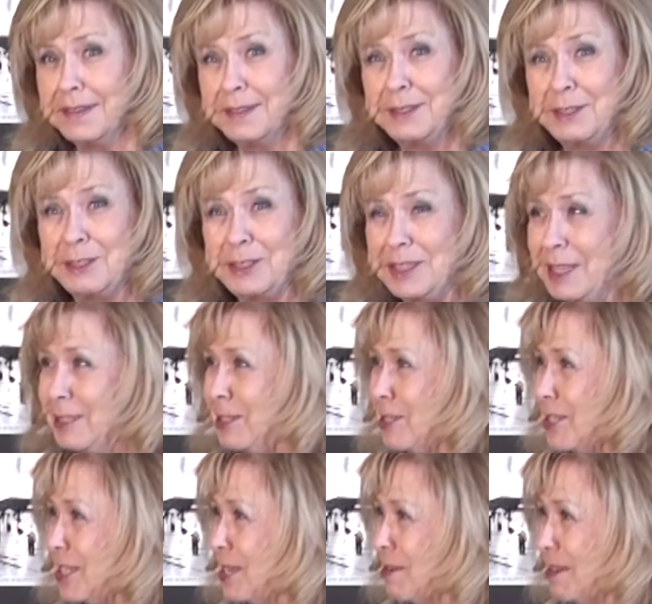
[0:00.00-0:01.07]
All kinds
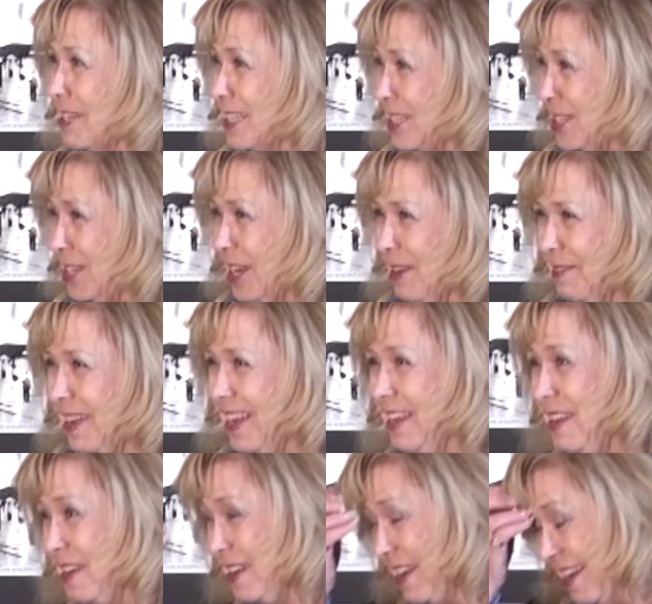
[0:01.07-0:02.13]
of fitness, all
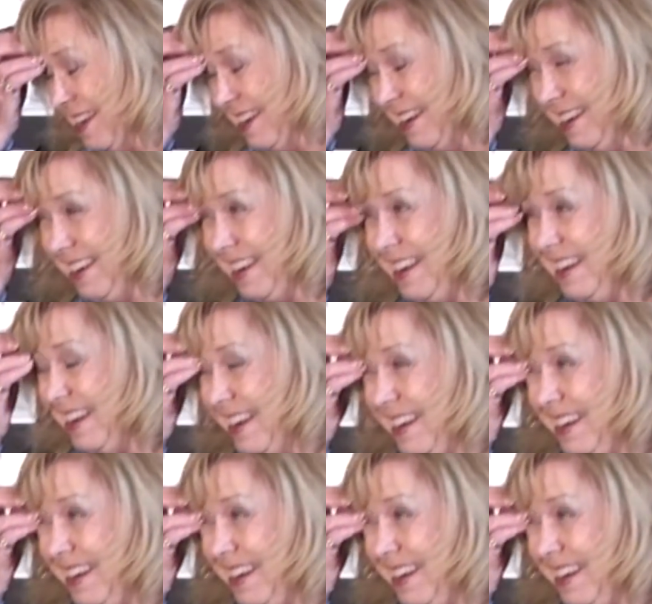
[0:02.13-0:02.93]
kinds of fun stuff.